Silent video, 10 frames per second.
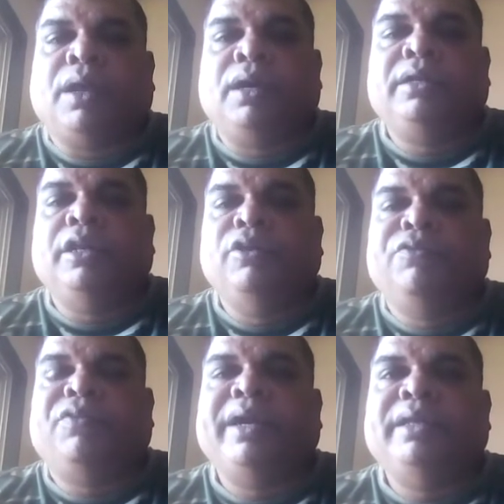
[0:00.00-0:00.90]
until you
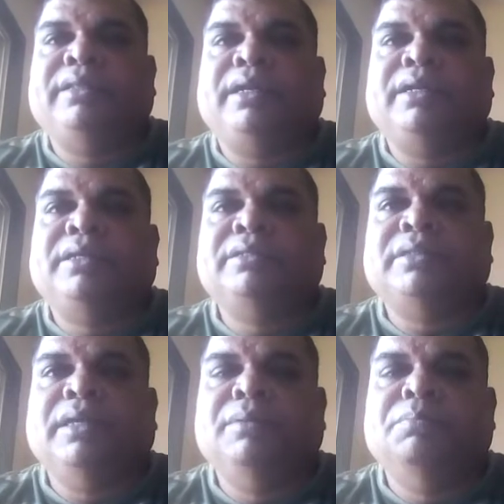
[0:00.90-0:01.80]
find that it is
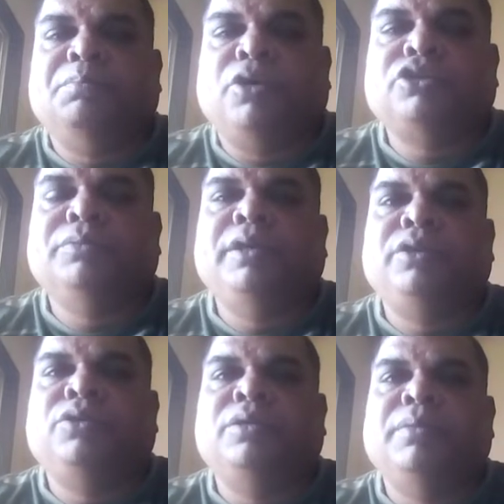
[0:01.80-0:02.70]

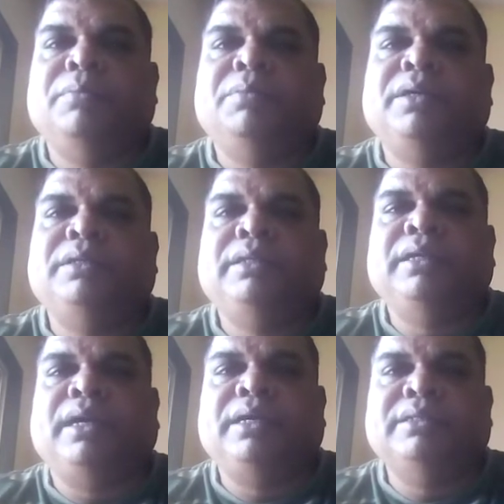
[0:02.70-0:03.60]
impossible to remember
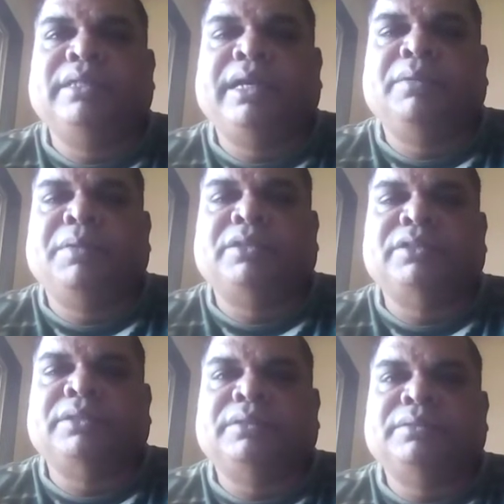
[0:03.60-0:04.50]
the undesired
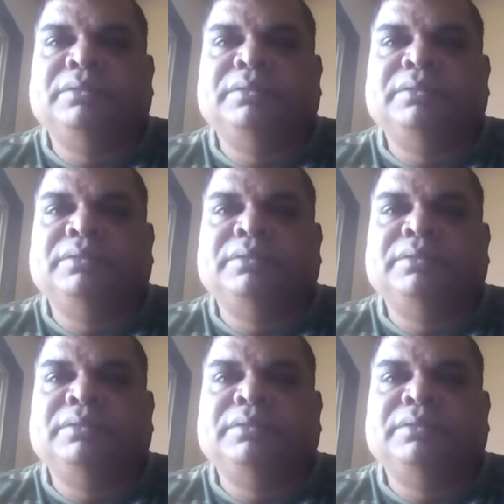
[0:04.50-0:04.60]
picture.